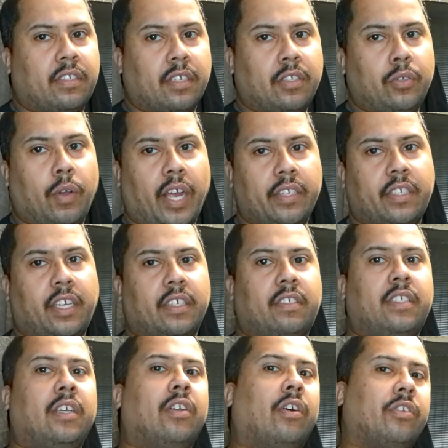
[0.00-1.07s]
and you guys can't
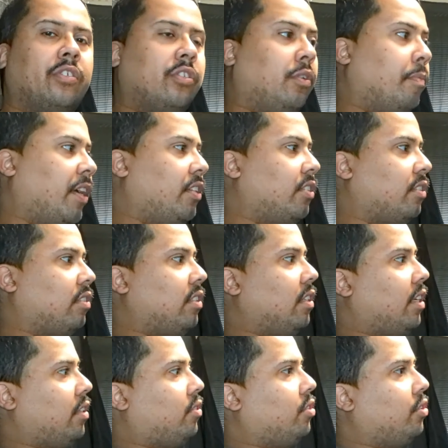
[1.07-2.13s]
see it all, so you might just see
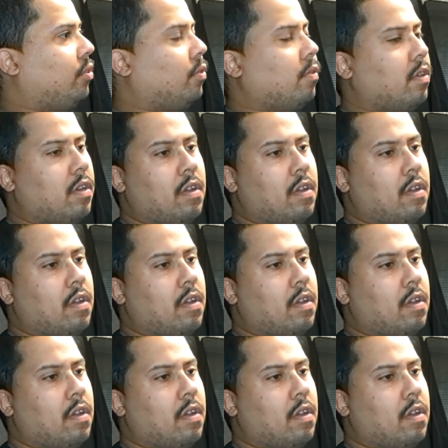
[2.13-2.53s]
like 2.